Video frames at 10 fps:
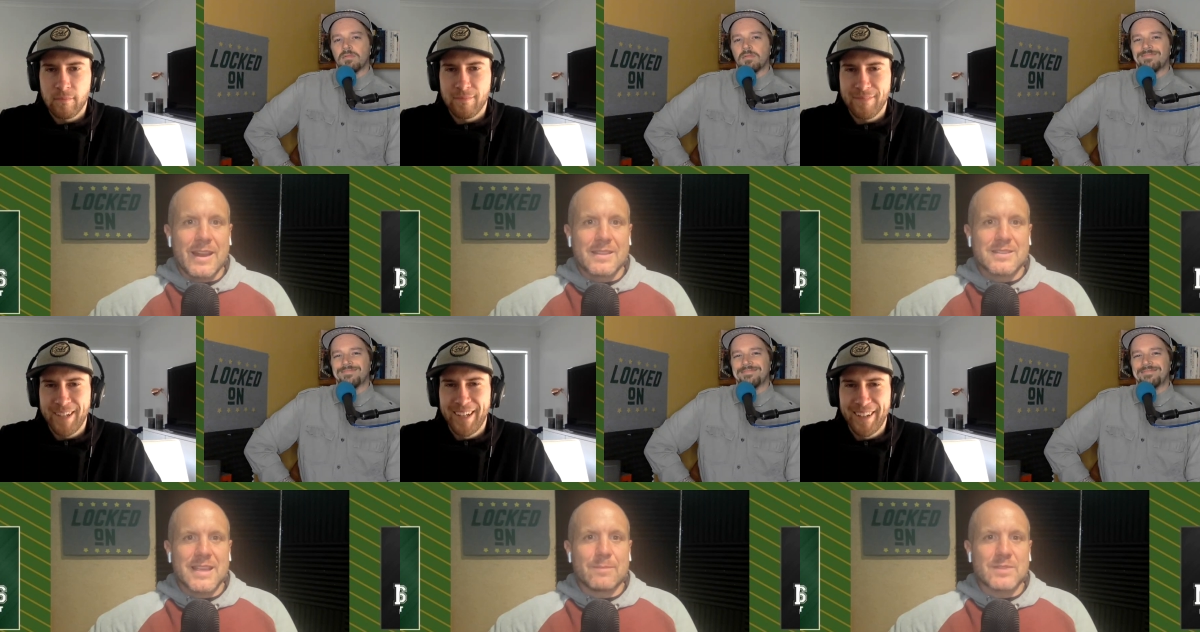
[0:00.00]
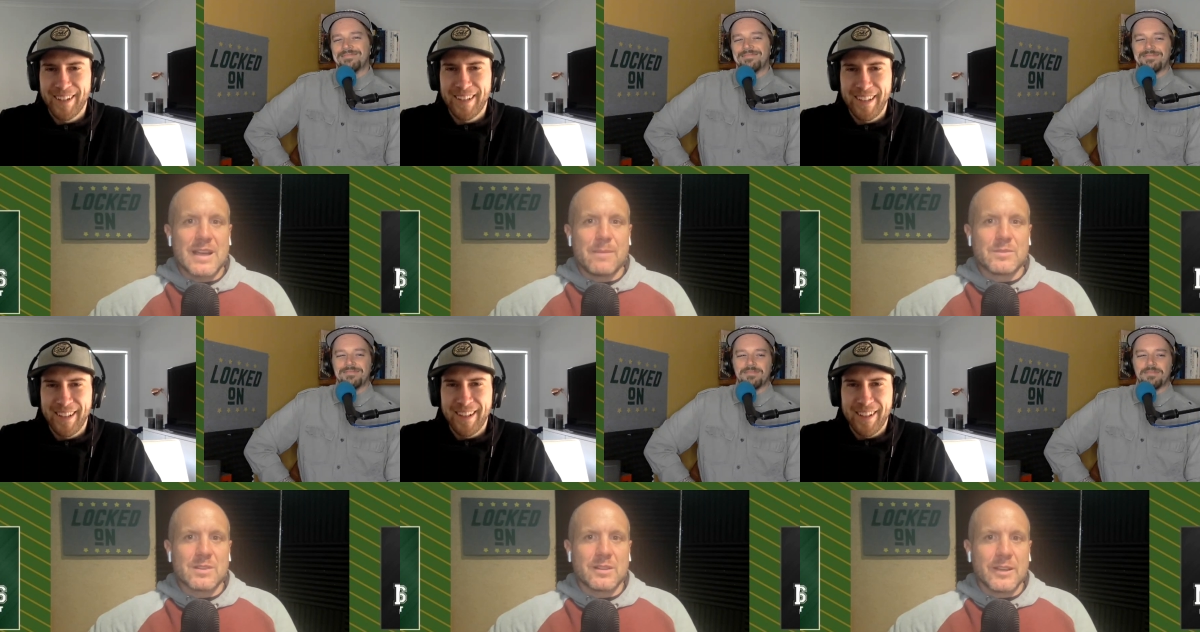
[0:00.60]
Speaker 1: And at the same time,
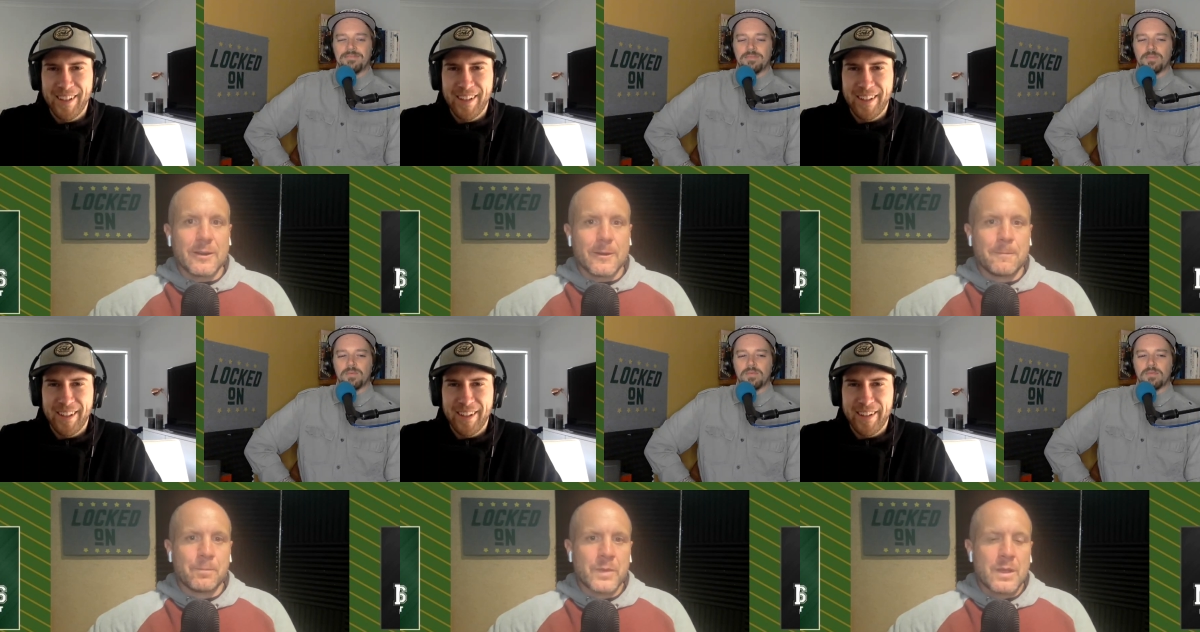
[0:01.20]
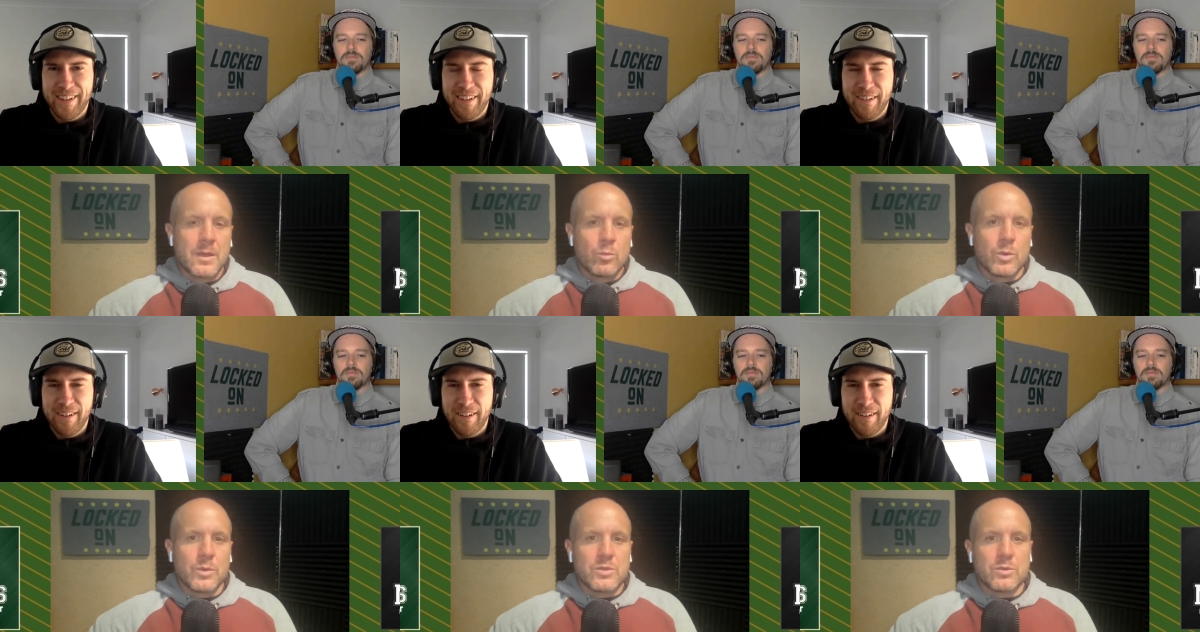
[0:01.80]
it's clear
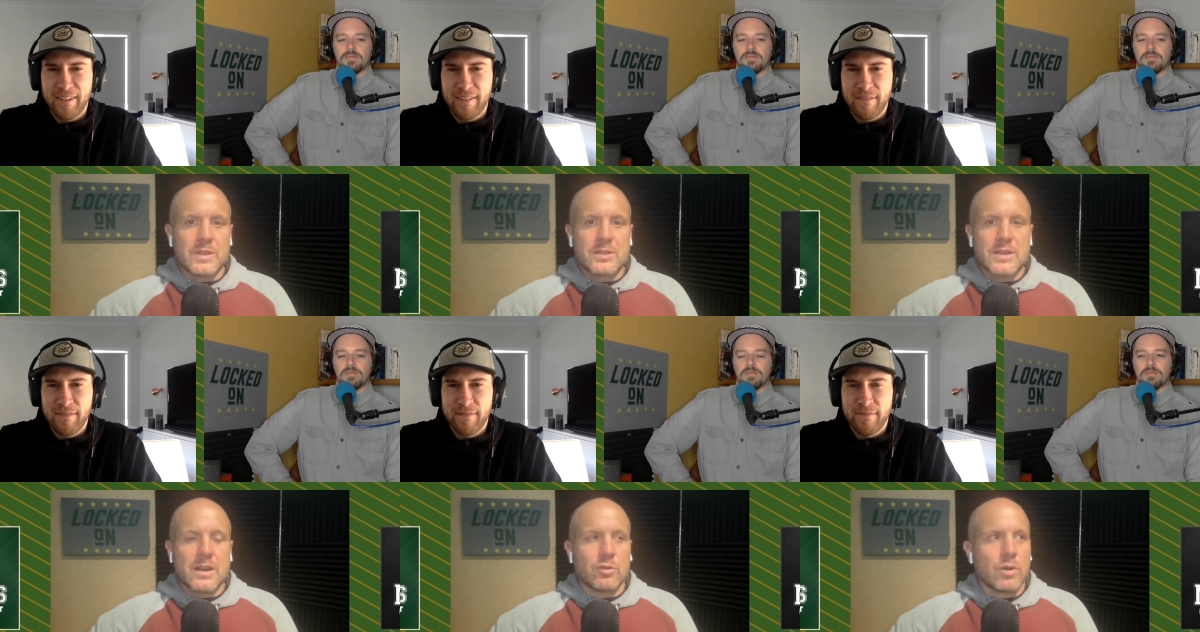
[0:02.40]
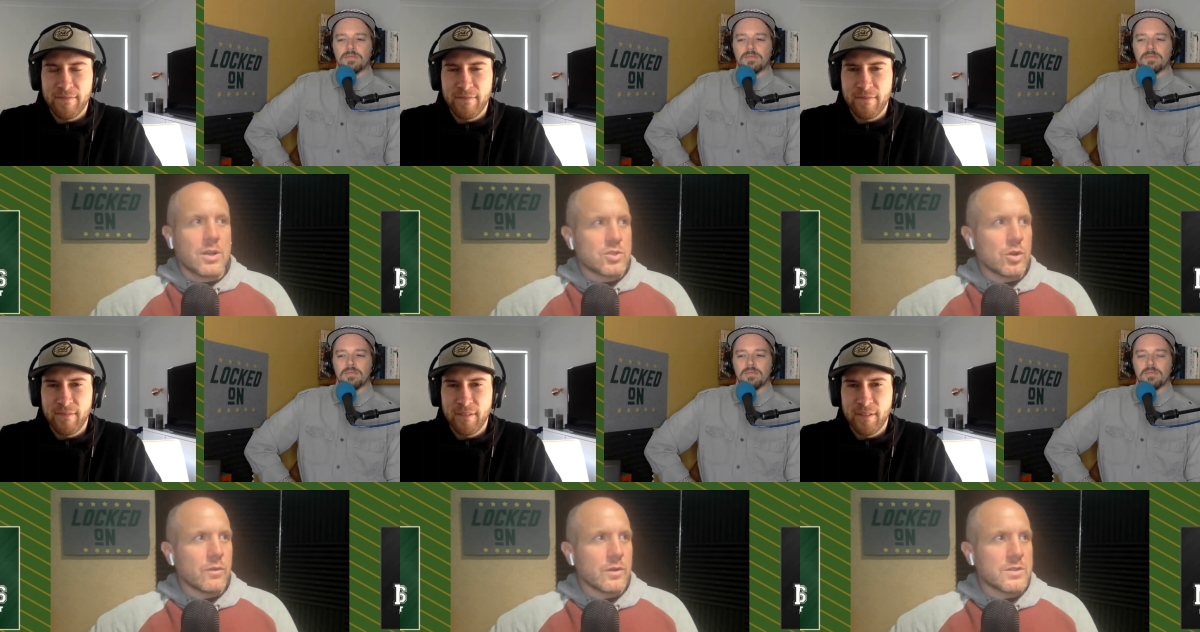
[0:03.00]
when we do these kind of
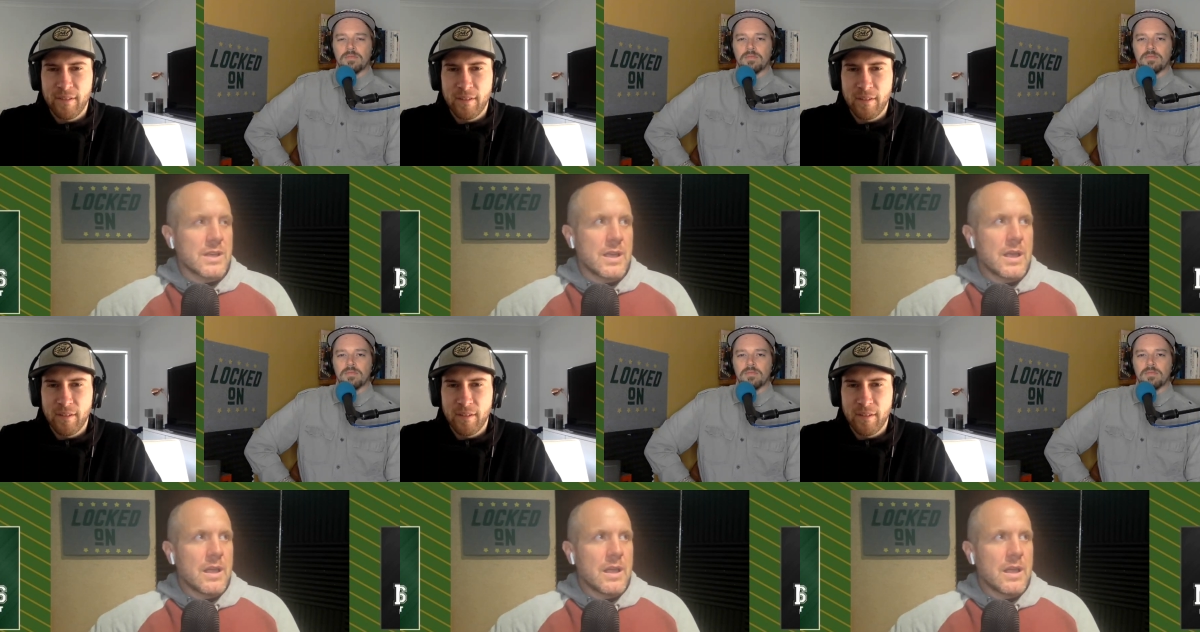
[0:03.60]
crossovers